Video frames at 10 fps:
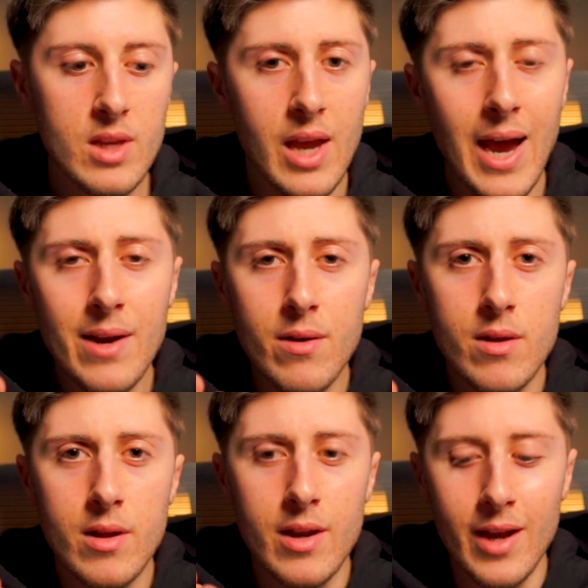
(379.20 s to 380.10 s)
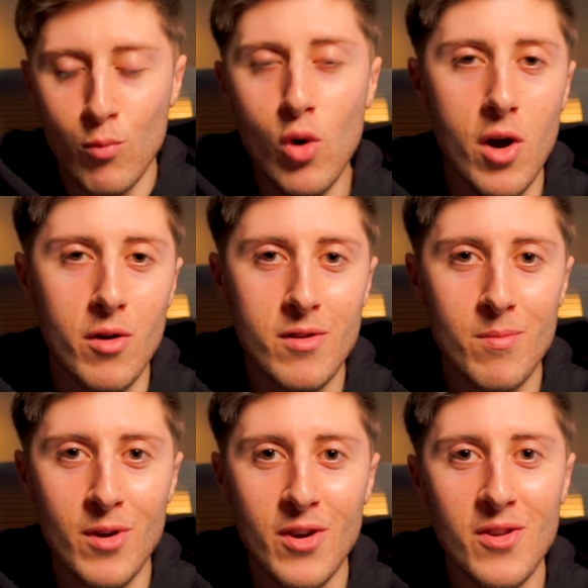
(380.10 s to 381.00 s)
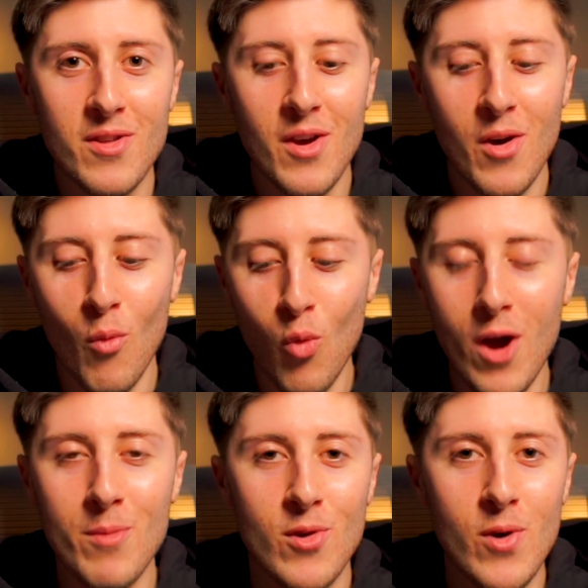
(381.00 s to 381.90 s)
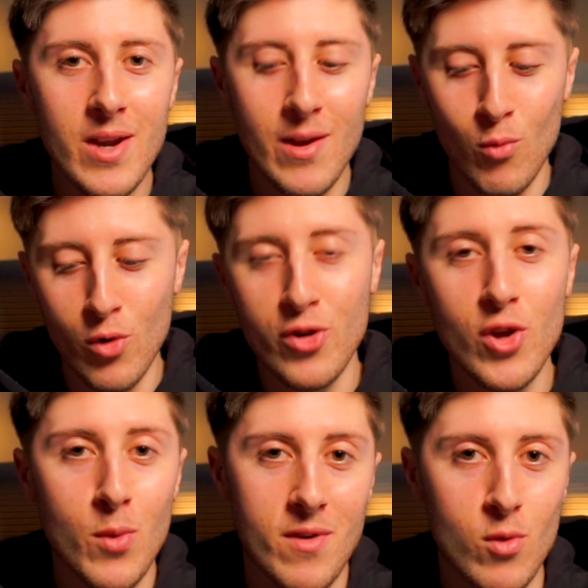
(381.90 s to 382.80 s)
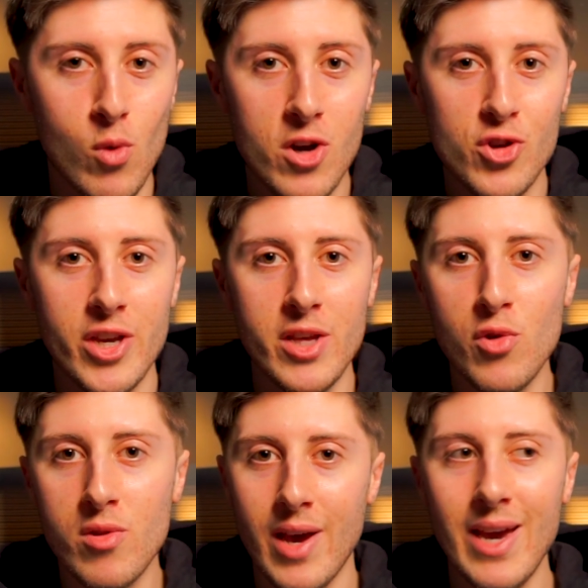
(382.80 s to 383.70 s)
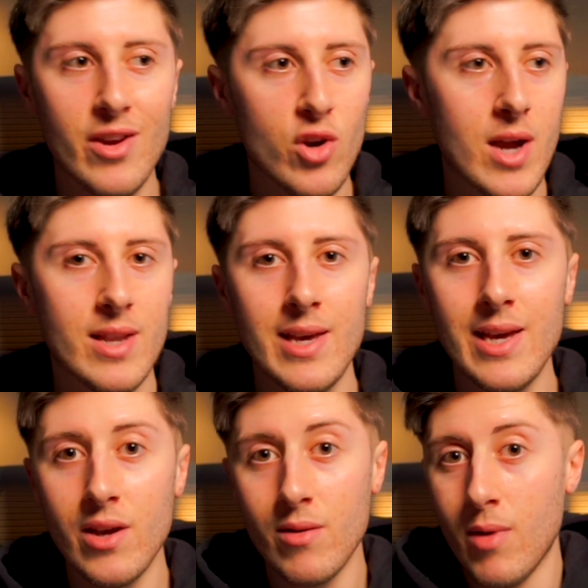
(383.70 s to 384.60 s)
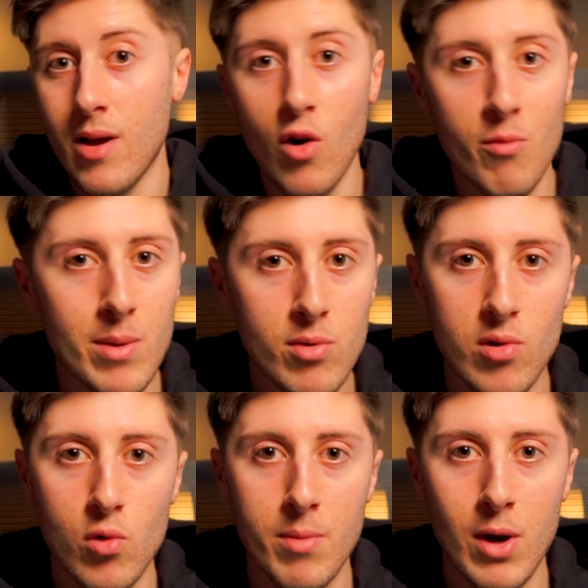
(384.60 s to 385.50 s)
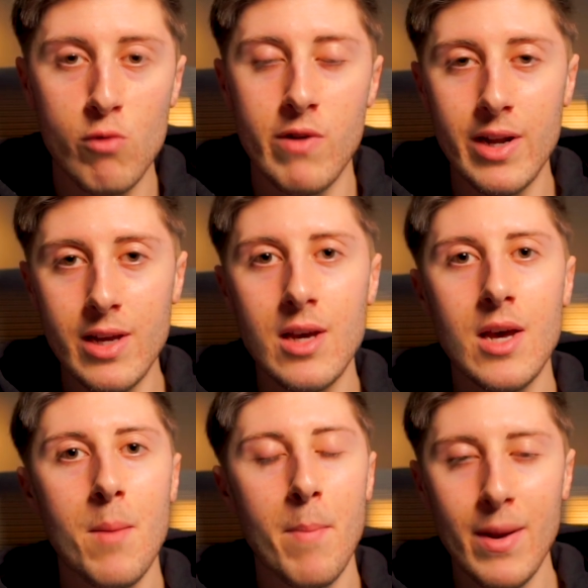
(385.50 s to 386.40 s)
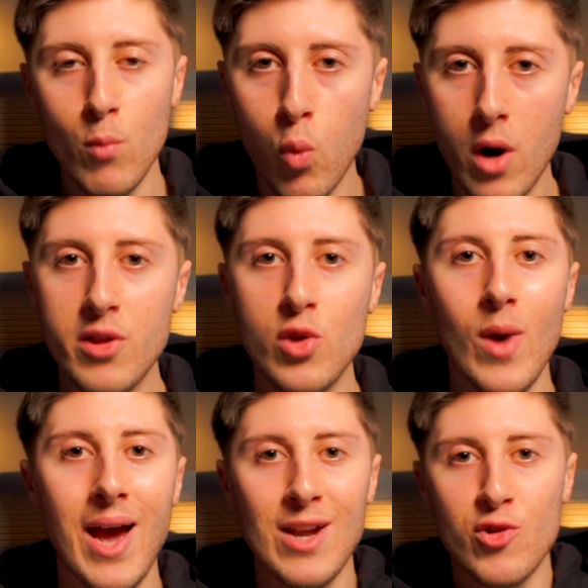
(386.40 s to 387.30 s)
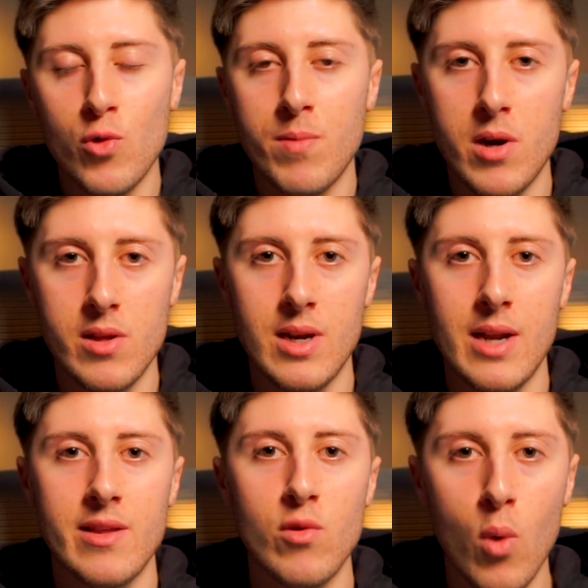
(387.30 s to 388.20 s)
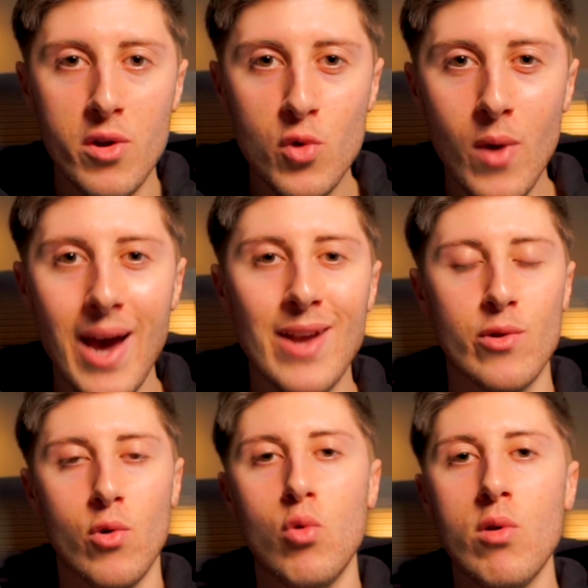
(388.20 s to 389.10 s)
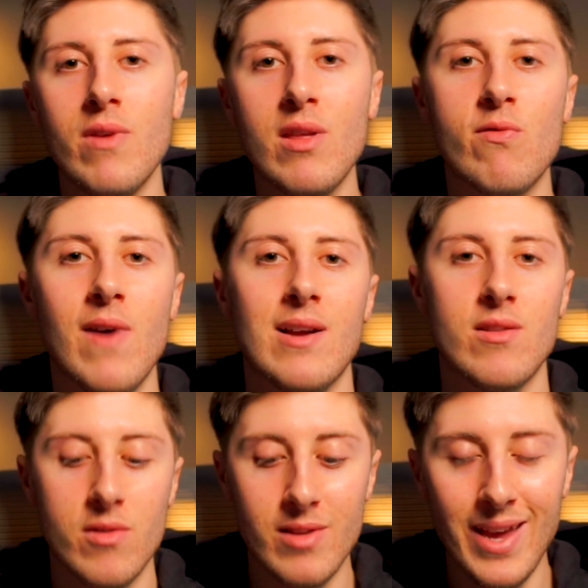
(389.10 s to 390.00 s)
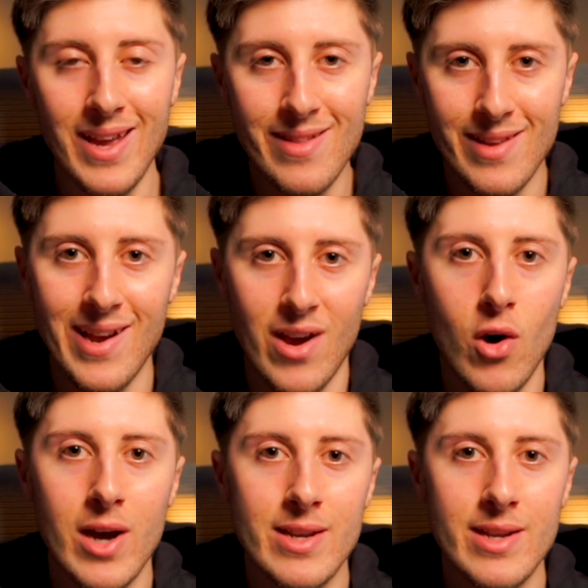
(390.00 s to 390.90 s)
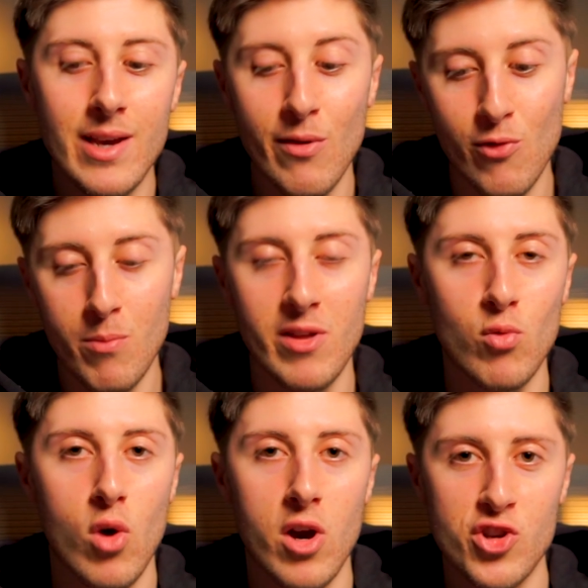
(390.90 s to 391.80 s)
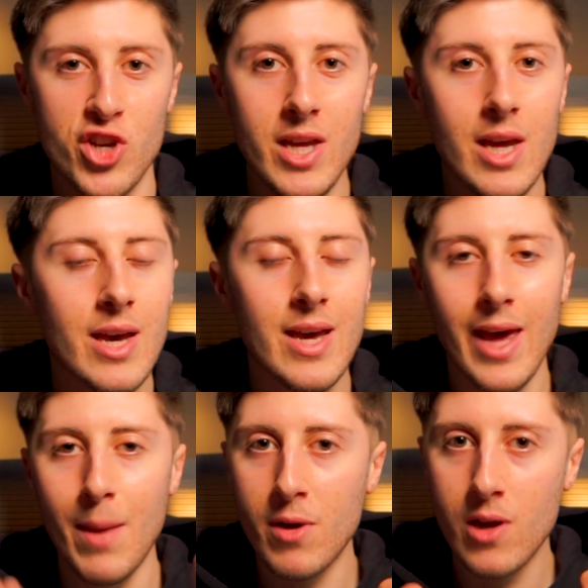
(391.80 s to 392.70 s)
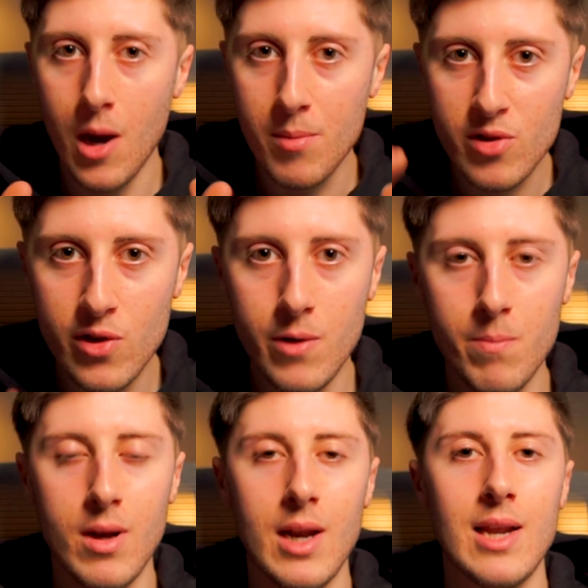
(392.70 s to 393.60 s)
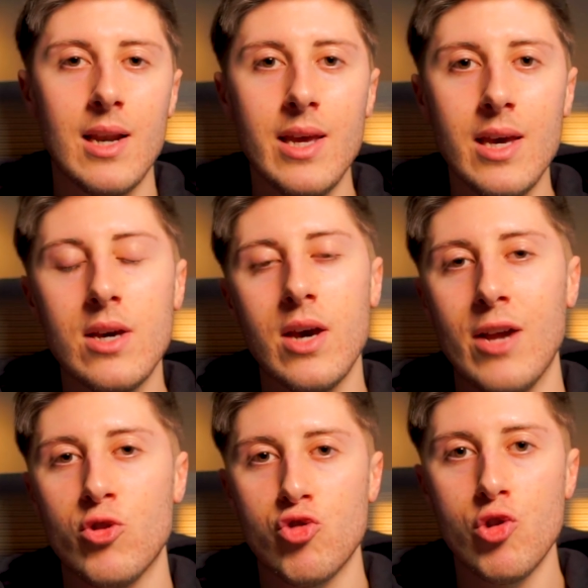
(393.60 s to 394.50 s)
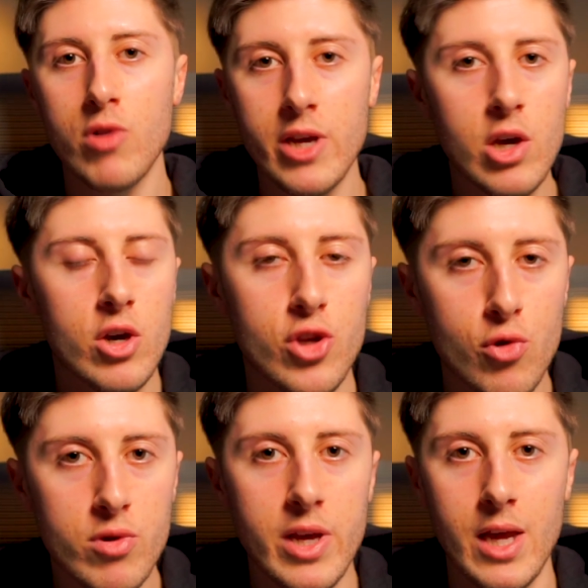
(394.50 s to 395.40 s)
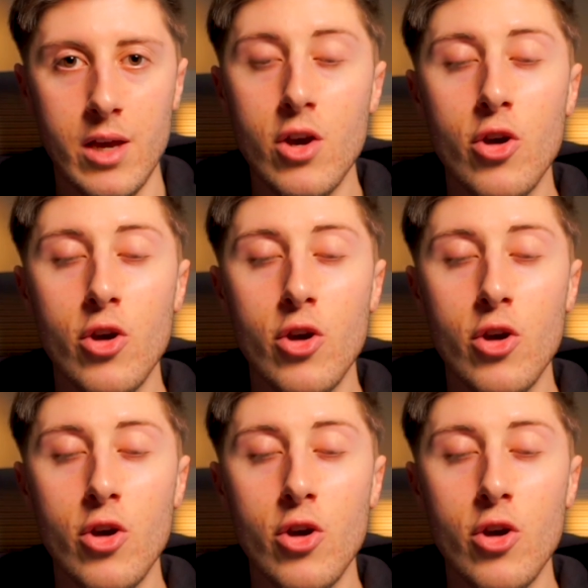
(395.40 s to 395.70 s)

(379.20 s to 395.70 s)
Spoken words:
And it worked, because what I'm doing, and what you do with this worksheet, is you take an idea that a lot of people talk about already, but then once you add your personality, once you add all of these factors into that idea from this worksheet, it becomes completely and truly unique.